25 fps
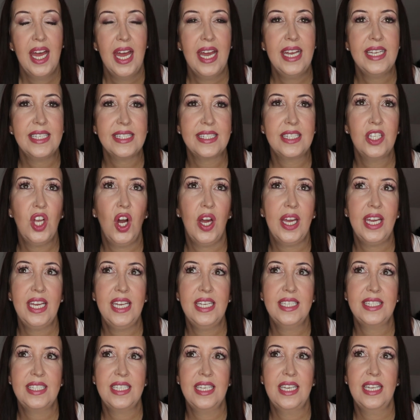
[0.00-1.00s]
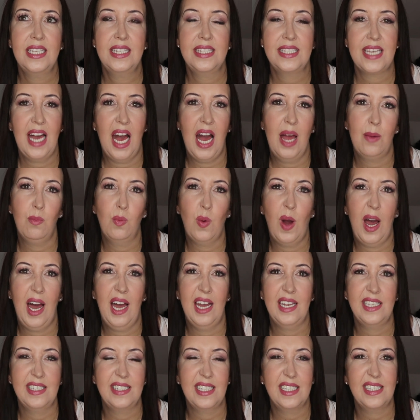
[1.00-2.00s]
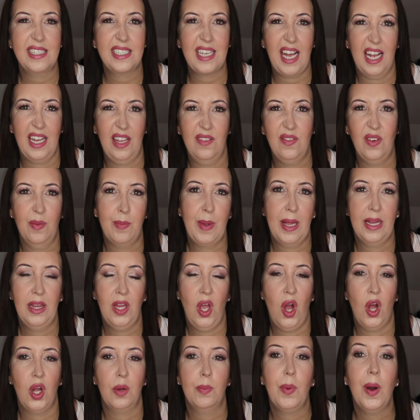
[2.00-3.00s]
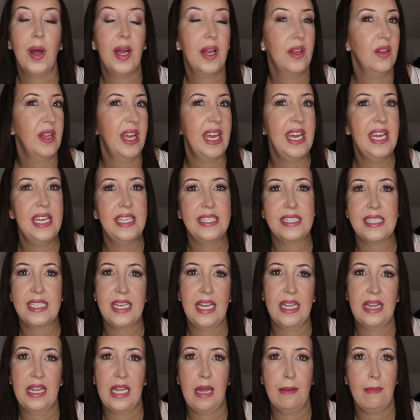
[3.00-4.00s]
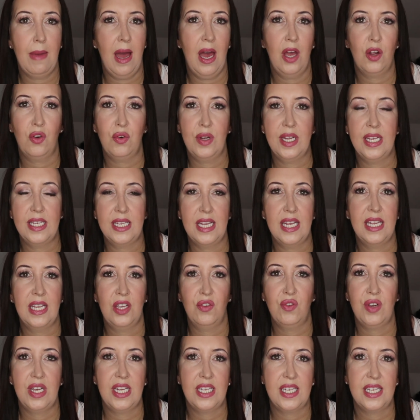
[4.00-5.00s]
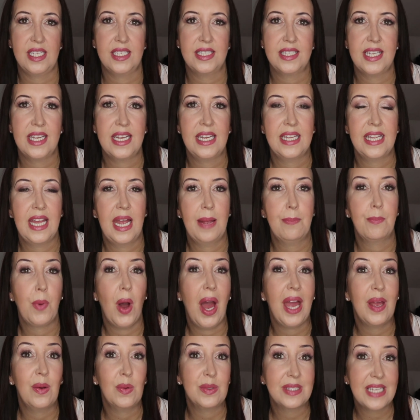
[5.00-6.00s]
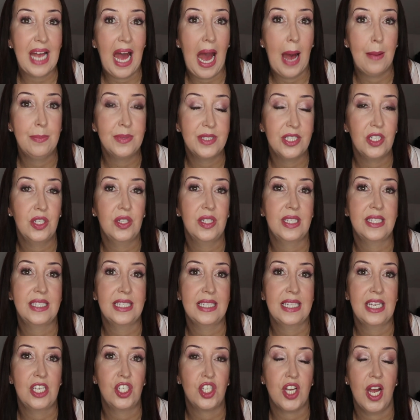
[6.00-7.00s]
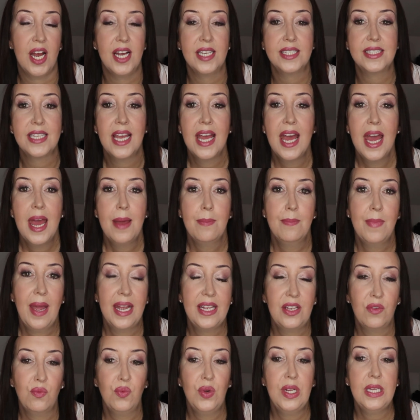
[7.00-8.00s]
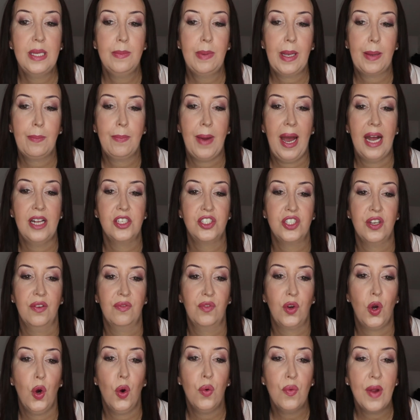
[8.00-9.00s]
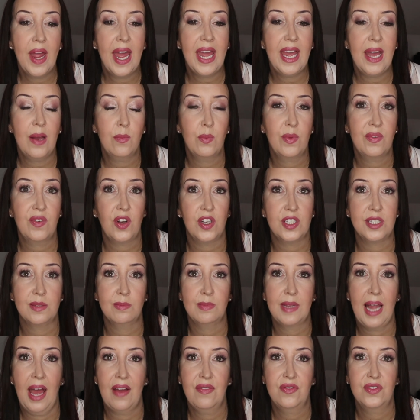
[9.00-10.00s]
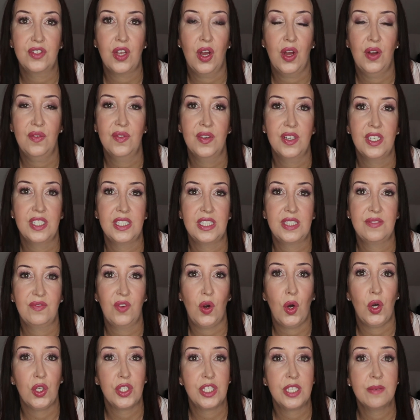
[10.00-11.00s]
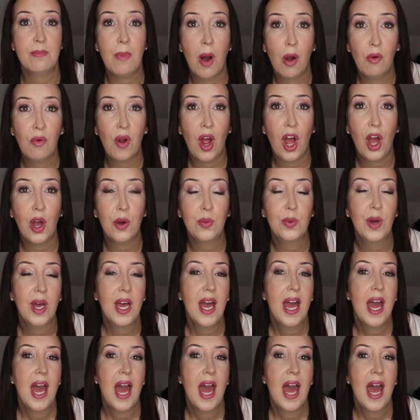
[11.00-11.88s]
It's not easy in time wise, it's kind of a bit long, but easy in the amount of ingredients that you need. But it was absolutely delicious. Made a really big batch of curry, and we've got some leftovers for tomorrow.